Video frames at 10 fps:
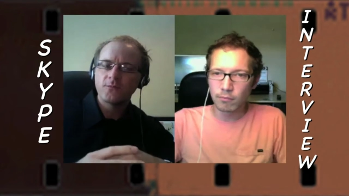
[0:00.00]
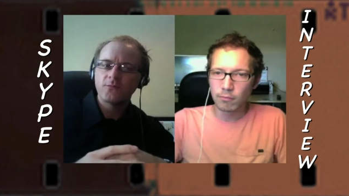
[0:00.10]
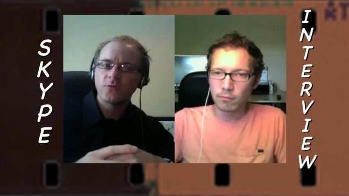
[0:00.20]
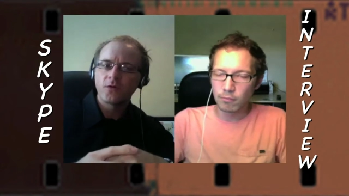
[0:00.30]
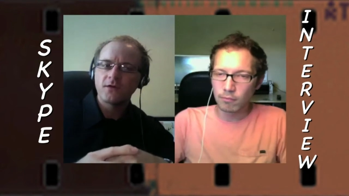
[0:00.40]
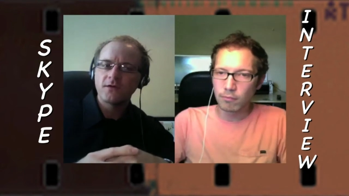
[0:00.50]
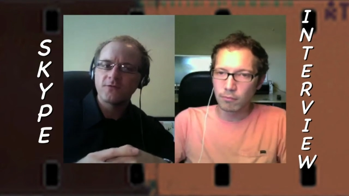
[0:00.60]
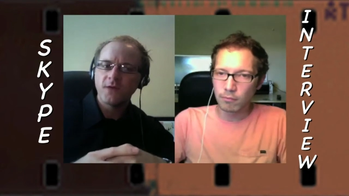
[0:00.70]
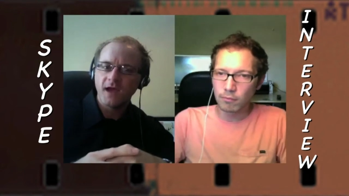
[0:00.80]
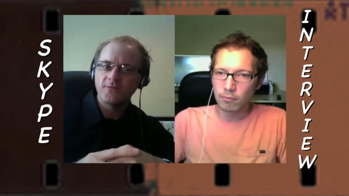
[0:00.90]
Speaker 1: important
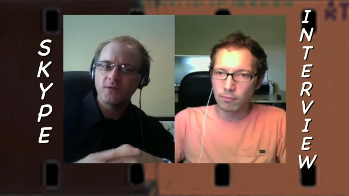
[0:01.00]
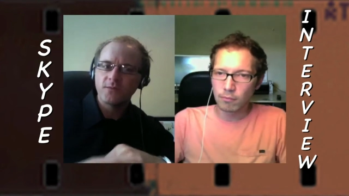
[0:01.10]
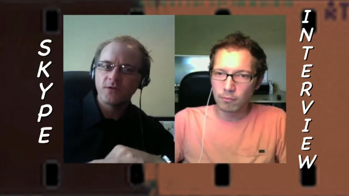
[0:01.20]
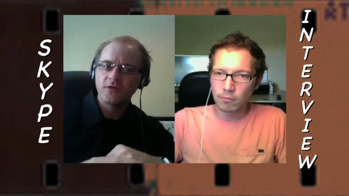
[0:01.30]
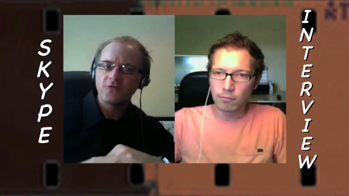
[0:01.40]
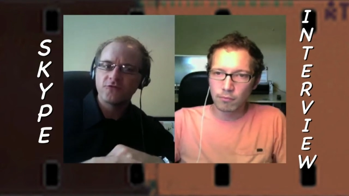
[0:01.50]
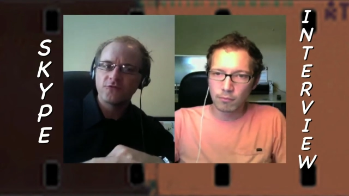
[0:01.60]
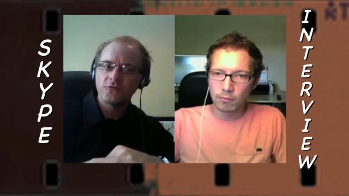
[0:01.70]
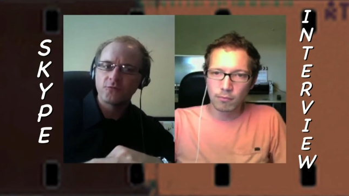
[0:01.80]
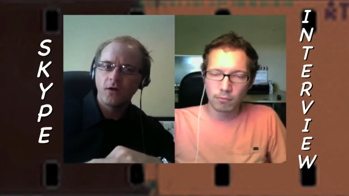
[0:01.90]
if you have the ability to
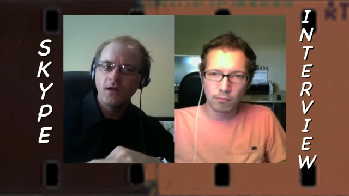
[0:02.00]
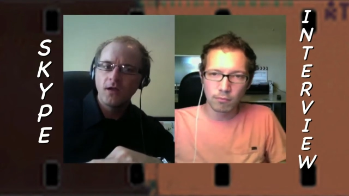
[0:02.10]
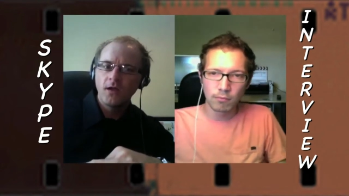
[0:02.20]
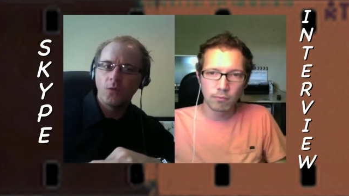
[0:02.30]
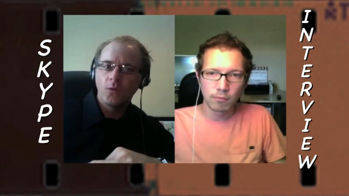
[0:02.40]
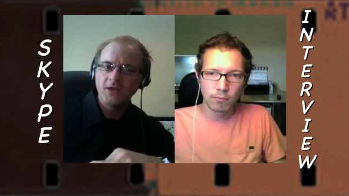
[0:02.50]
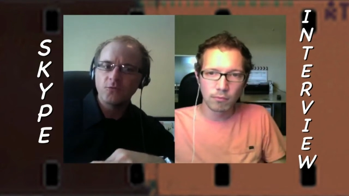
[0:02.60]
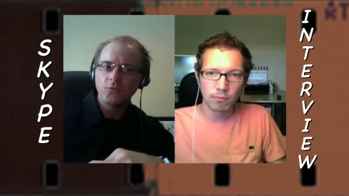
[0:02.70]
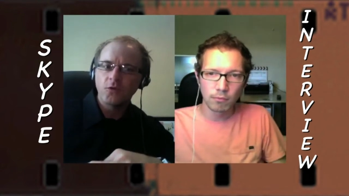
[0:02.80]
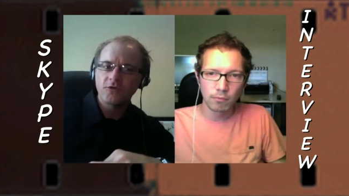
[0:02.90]
shoot in RAW, why
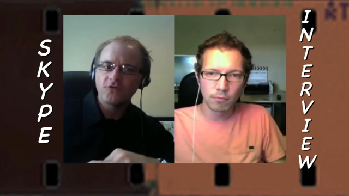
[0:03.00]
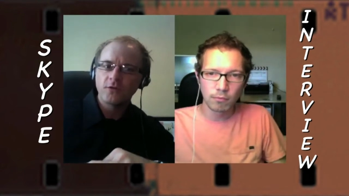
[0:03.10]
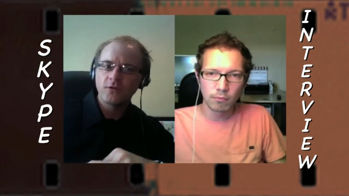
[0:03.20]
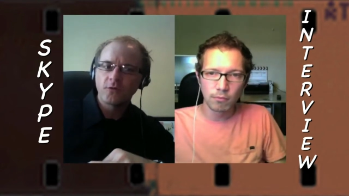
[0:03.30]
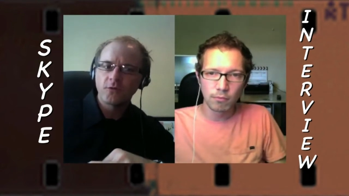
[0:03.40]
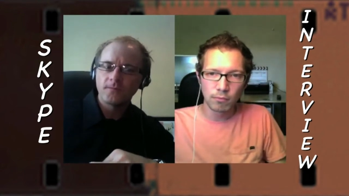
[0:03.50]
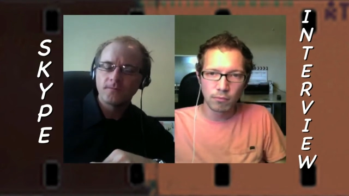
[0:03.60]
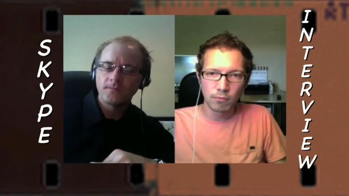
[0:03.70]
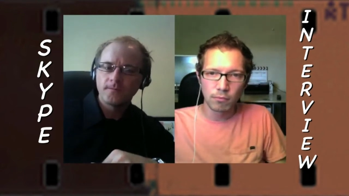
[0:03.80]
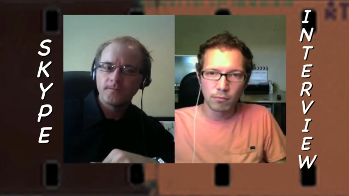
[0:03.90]
you'd want to shoot in RAW?
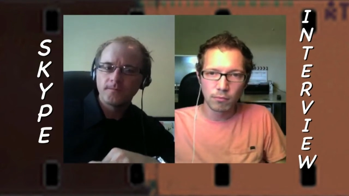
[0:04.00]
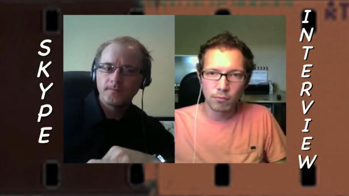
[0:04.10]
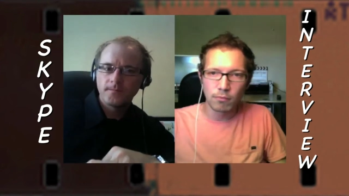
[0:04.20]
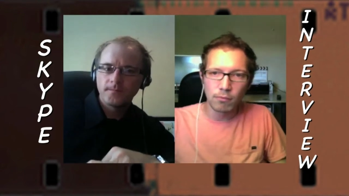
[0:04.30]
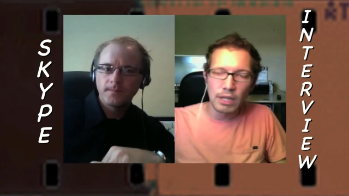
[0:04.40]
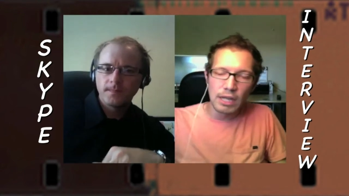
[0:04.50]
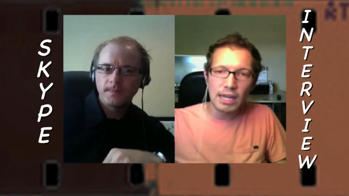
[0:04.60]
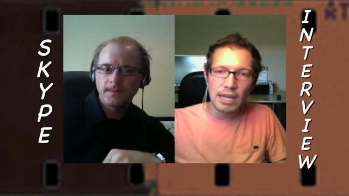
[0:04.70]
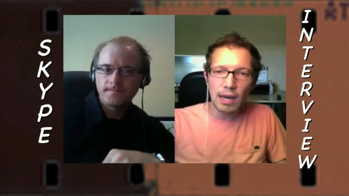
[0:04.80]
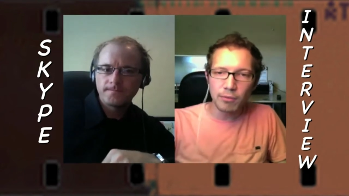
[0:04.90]

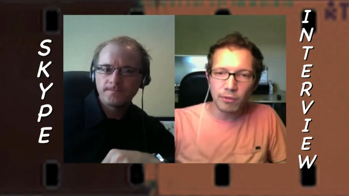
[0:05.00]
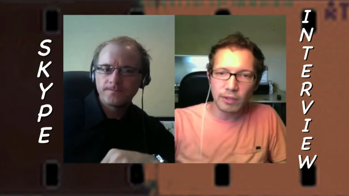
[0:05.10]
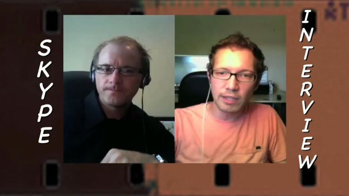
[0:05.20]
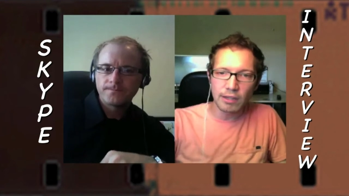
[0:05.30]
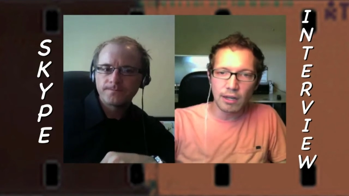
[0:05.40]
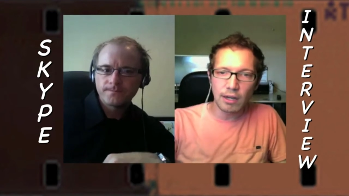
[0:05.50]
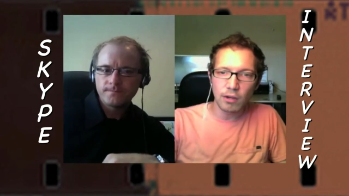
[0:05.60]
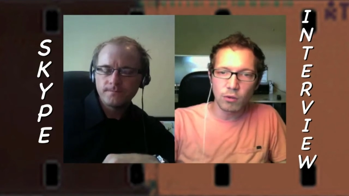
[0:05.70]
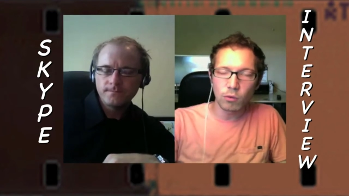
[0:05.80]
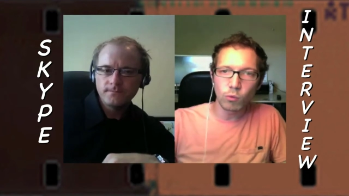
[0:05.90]
Speaker 2: Yeah, absolutely.
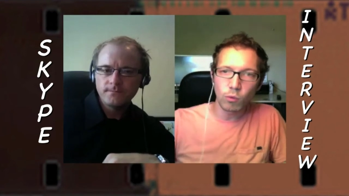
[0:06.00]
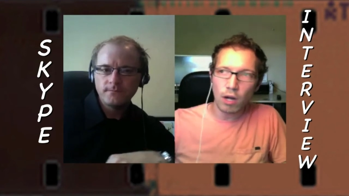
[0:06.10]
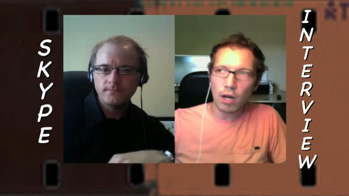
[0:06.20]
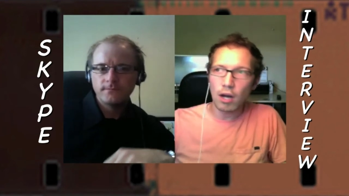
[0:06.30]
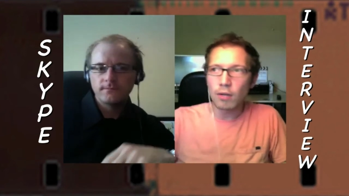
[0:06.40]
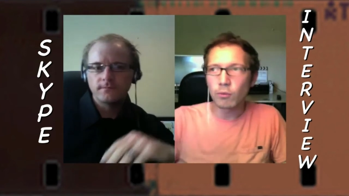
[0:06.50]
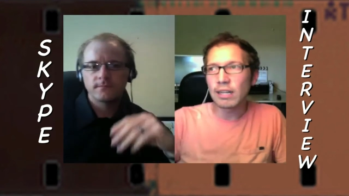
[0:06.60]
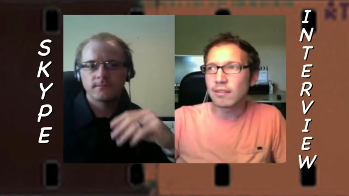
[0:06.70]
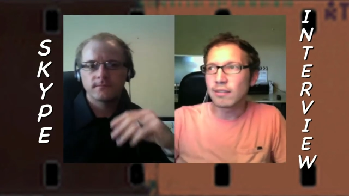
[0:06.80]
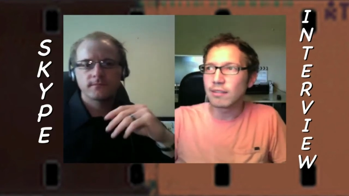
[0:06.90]
Uh, RAW.
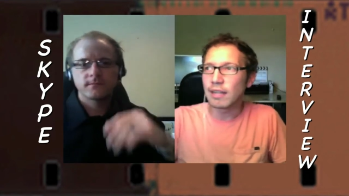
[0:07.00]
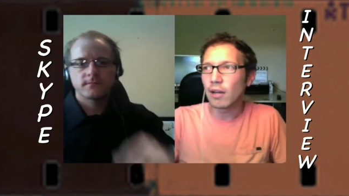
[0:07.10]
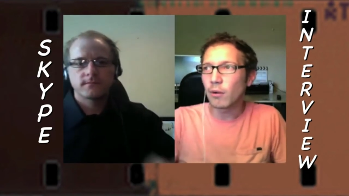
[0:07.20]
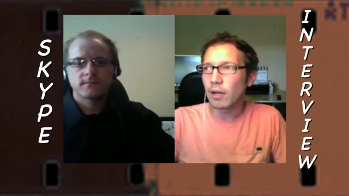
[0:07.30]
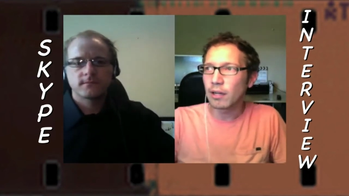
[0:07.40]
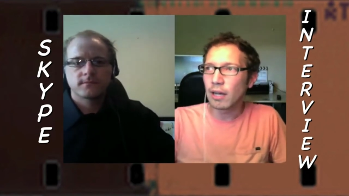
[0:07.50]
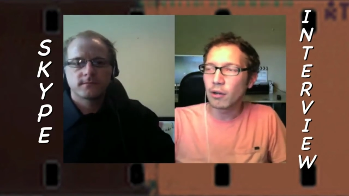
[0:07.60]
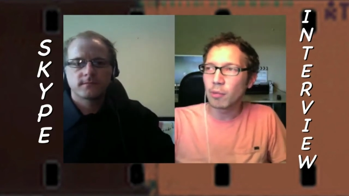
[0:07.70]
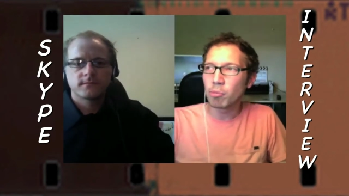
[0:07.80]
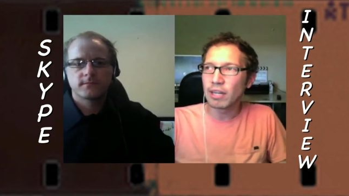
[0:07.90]
Well, let's see. How do I how
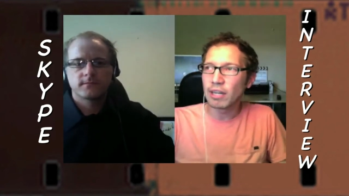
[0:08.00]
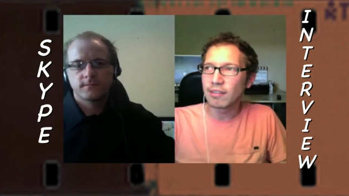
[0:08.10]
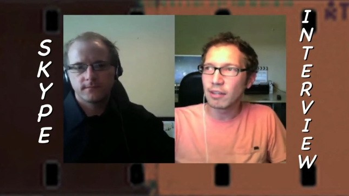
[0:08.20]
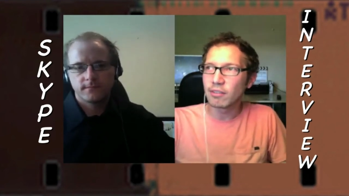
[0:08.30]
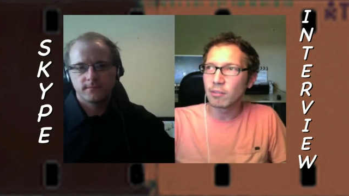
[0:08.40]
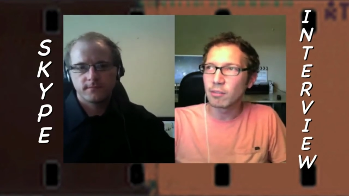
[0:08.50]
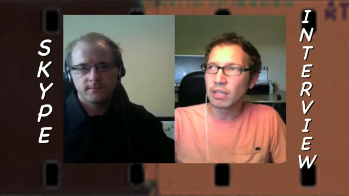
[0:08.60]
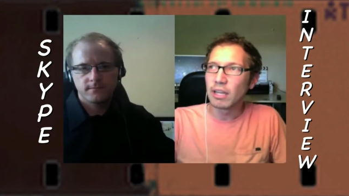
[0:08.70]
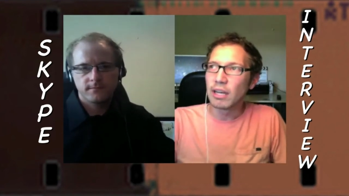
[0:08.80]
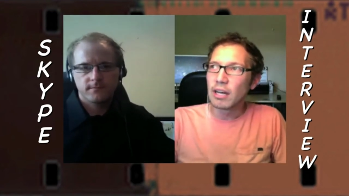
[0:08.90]
do I break it down simply?
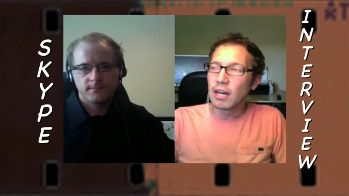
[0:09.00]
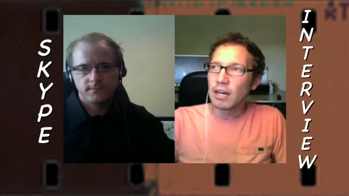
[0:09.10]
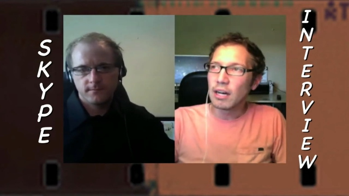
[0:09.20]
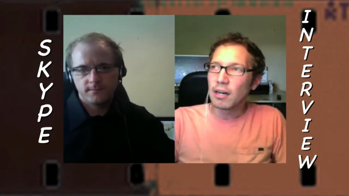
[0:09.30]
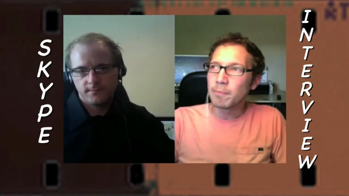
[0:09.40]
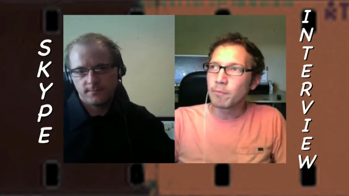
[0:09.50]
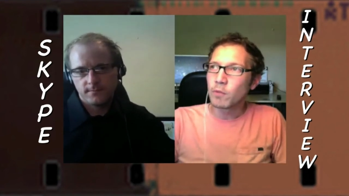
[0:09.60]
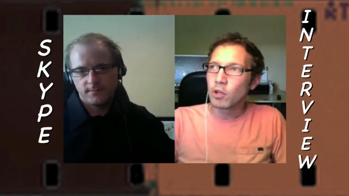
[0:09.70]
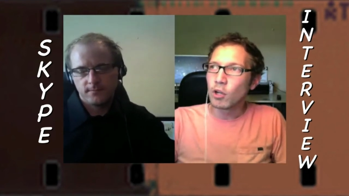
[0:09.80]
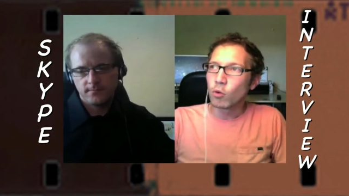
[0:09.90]
Um,
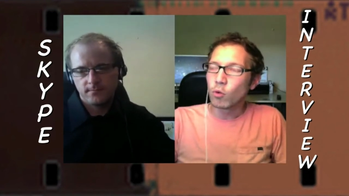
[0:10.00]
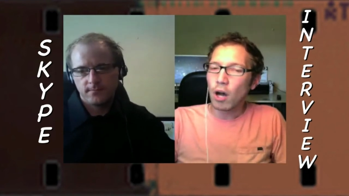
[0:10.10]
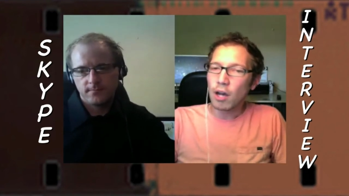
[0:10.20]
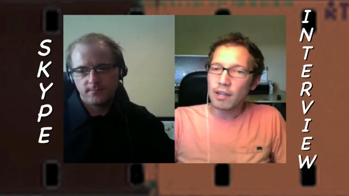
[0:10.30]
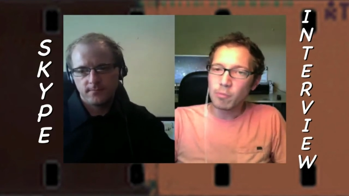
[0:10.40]
raw is